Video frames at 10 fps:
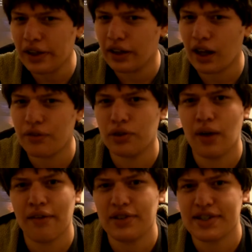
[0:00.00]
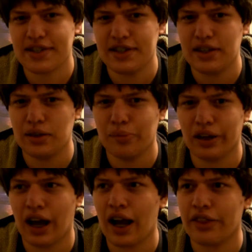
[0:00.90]
a lot of you haven't seen,
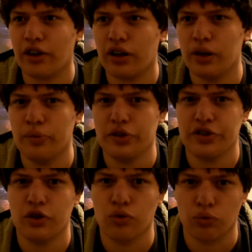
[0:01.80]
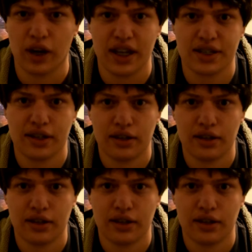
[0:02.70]
but I thought it was great.